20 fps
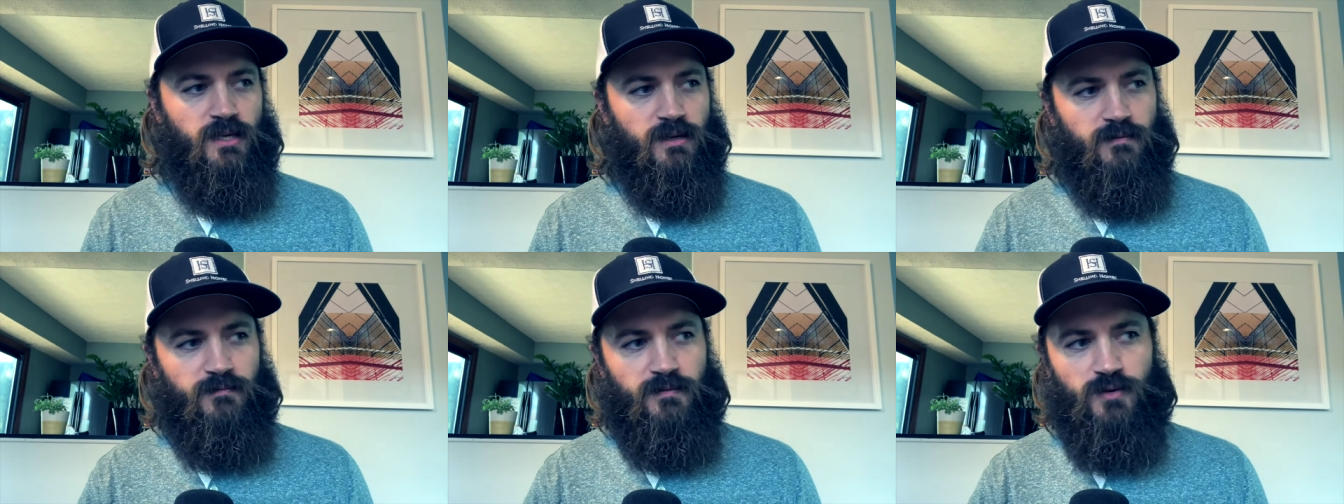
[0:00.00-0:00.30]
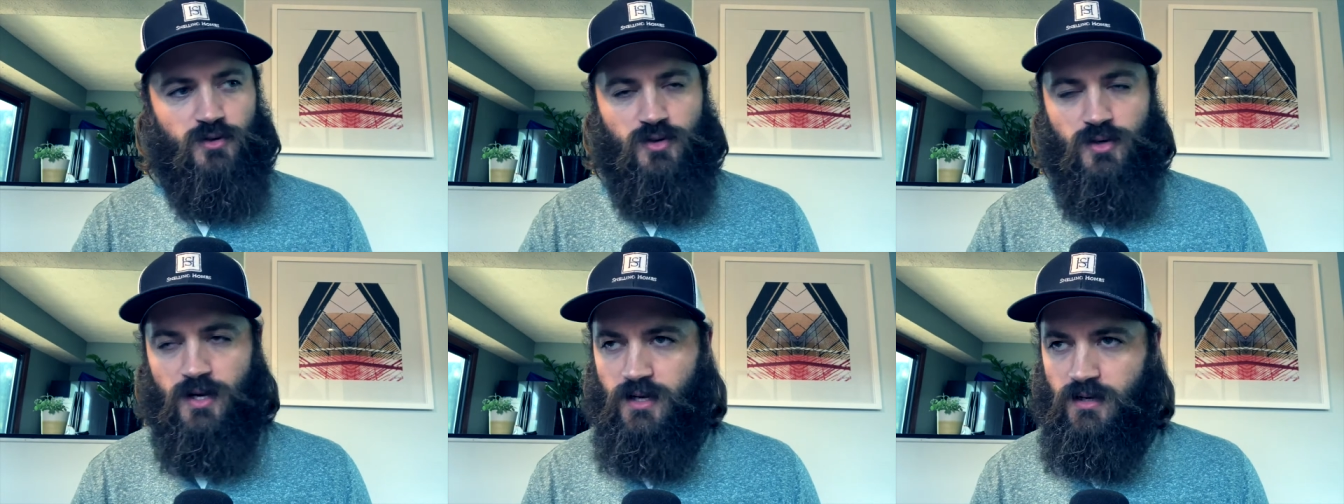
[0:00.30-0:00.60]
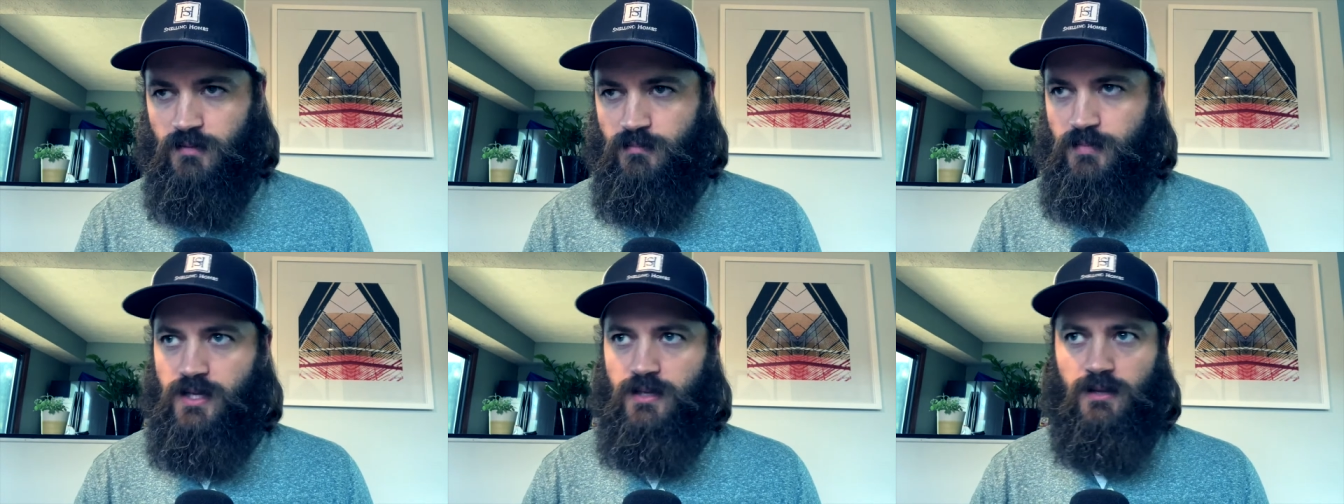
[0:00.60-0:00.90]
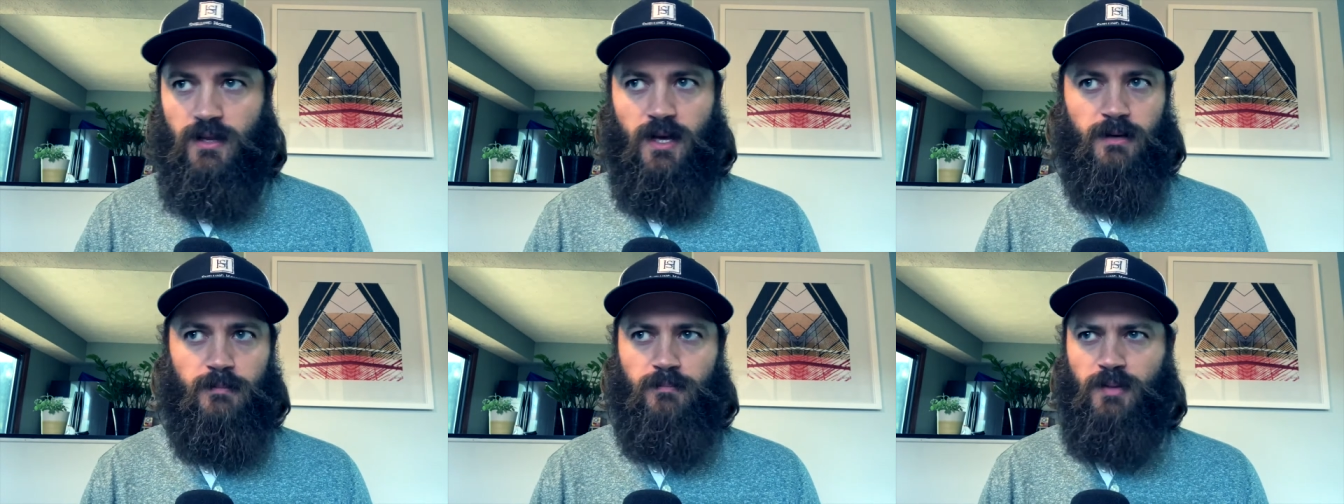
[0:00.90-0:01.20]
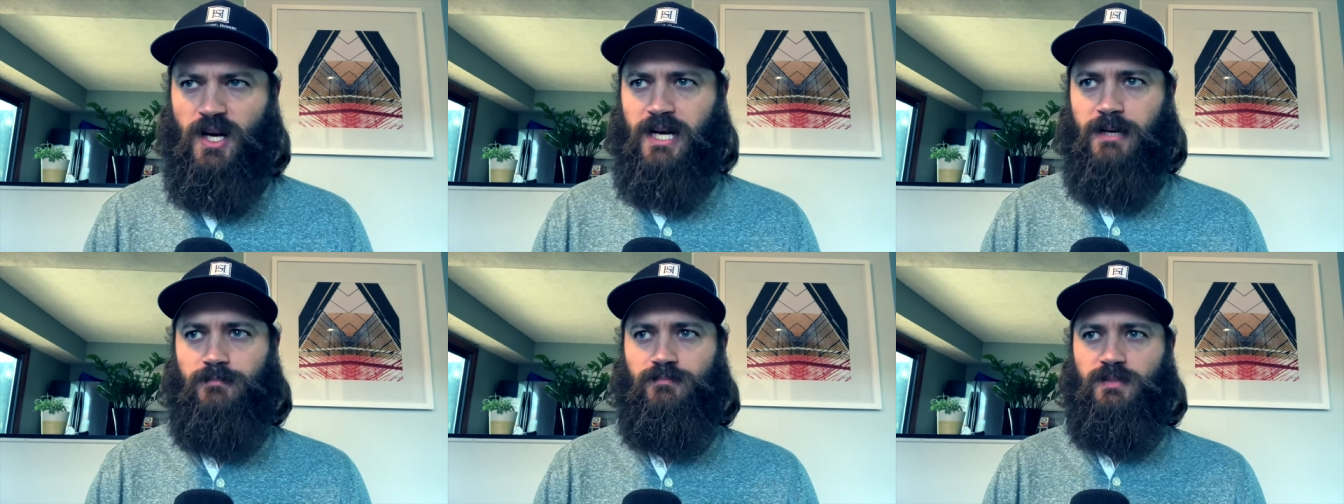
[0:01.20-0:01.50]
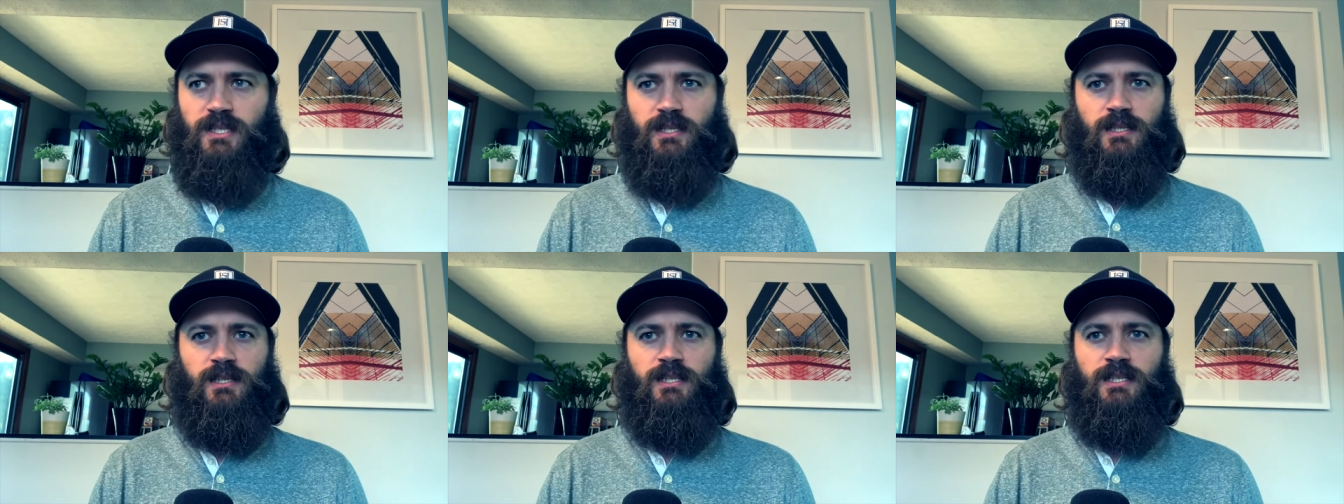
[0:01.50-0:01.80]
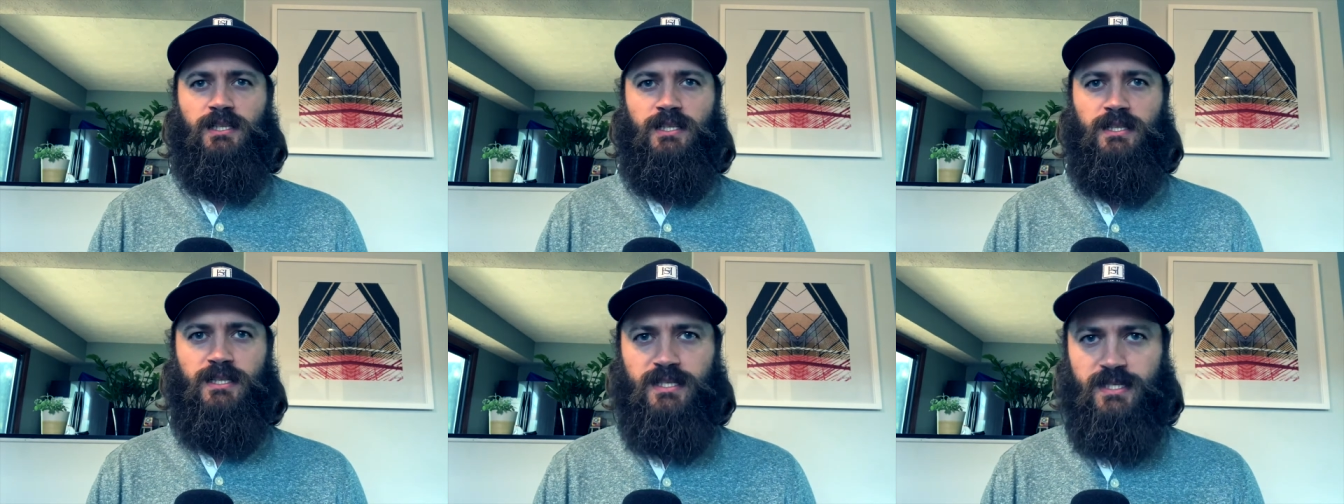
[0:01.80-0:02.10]
like if you're trying to be like Bob
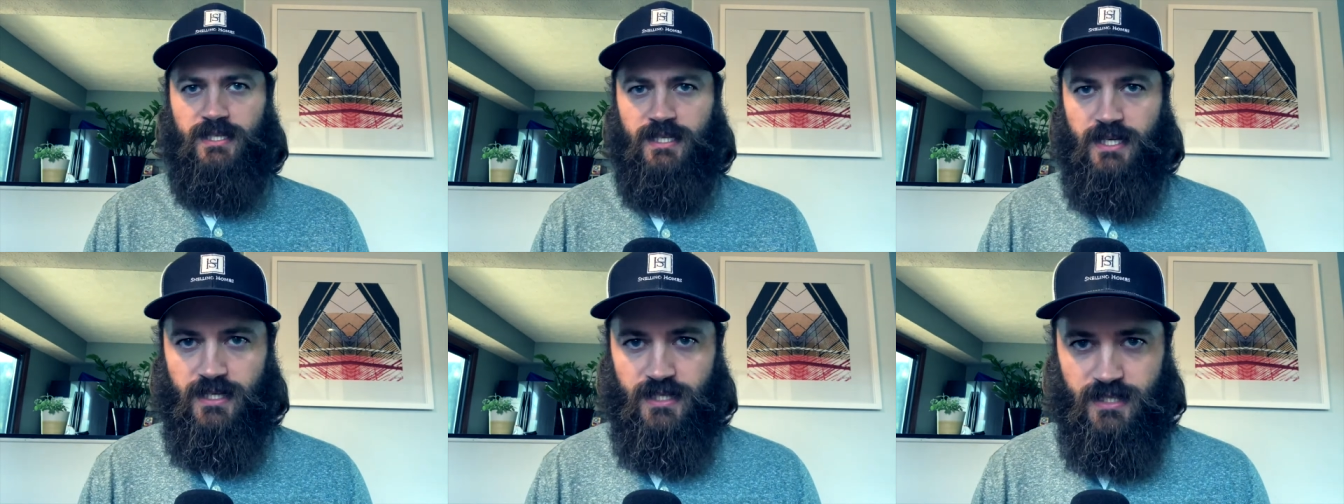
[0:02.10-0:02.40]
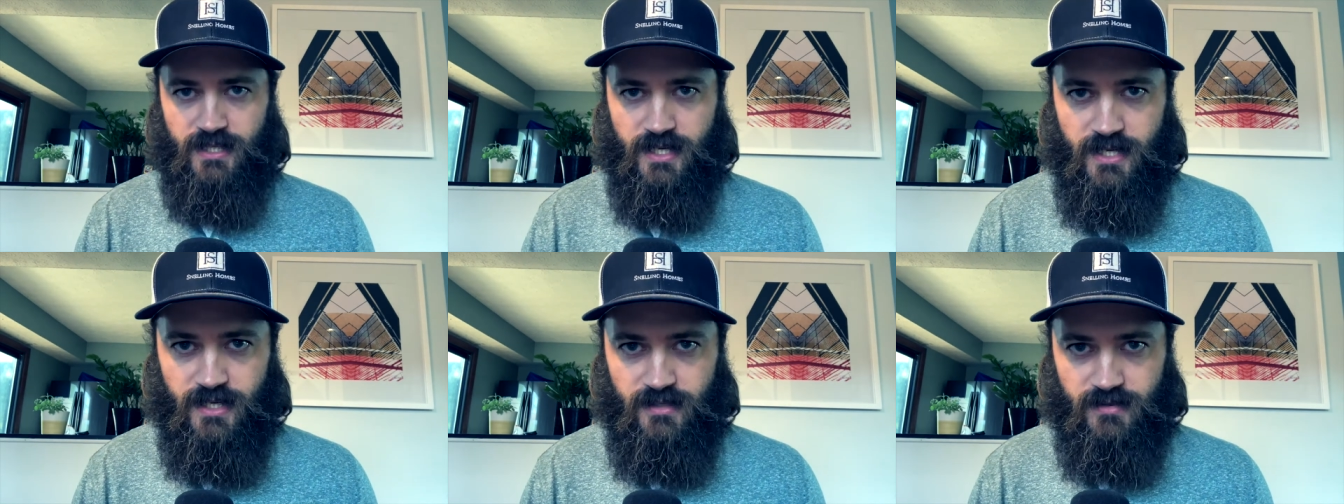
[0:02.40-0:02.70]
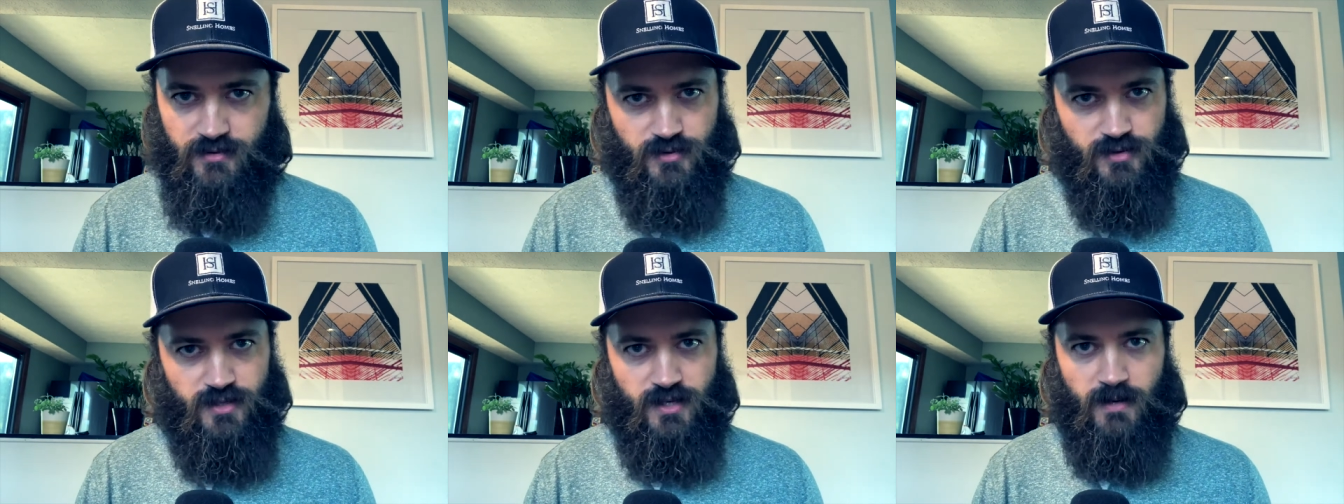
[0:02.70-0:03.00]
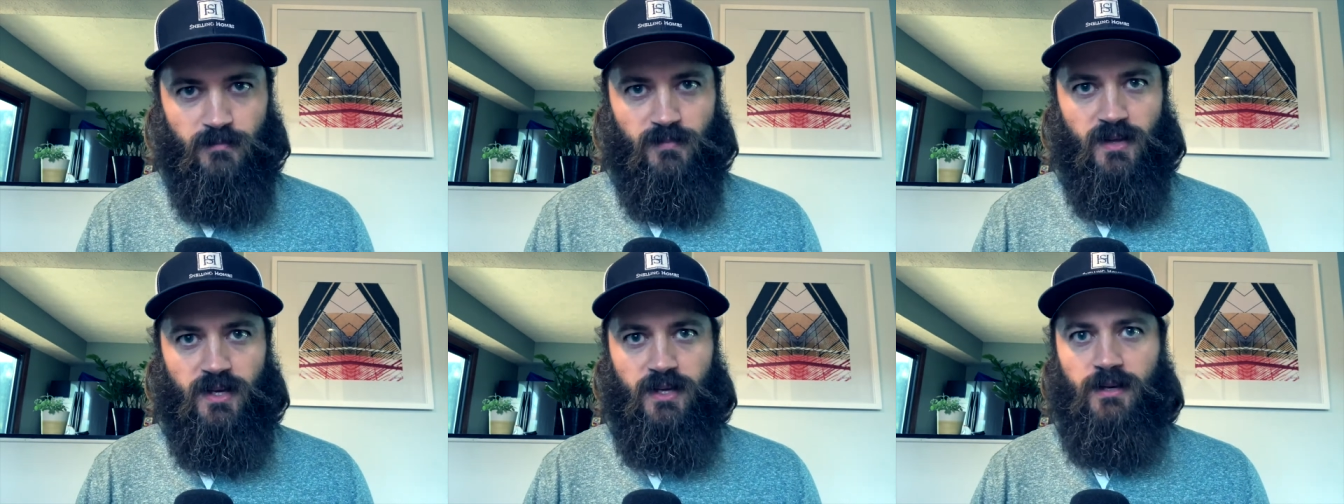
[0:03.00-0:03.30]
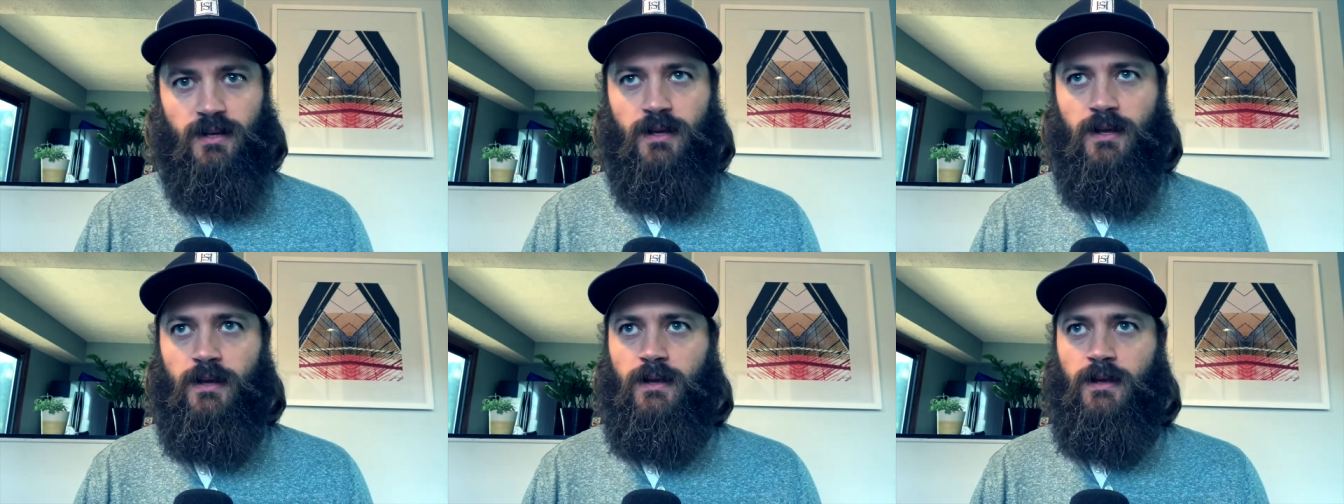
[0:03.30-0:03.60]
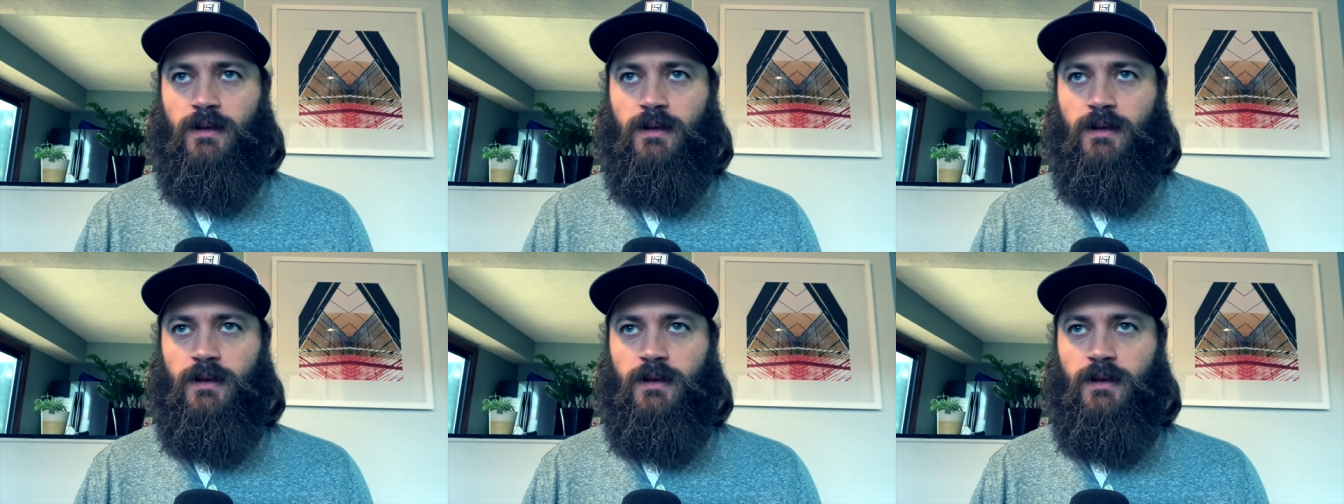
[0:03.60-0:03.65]
Dylan in the 60s or something,